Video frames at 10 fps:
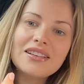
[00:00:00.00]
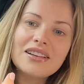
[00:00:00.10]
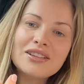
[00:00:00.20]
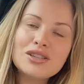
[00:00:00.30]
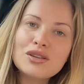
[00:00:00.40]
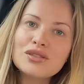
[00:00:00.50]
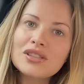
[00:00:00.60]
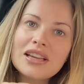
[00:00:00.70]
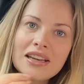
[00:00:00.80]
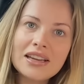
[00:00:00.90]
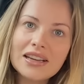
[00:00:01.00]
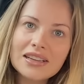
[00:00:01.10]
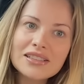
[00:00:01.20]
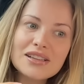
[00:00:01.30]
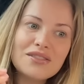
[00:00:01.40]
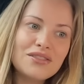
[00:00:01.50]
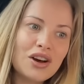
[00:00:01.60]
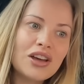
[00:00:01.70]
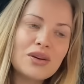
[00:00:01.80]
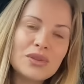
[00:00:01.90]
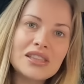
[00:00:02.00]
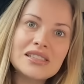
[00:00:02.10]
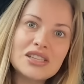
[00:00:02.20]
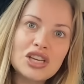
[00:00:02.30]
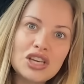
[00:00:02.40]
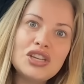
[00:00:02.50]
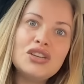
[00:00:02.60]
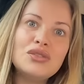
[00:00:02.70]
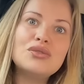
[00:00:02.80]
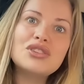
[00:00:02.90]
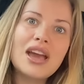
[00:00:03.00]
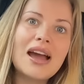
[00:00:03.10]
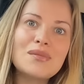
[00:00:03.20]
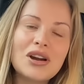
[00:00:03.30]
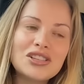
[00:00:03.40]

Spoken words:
a total idiot vlogging with this huge camera.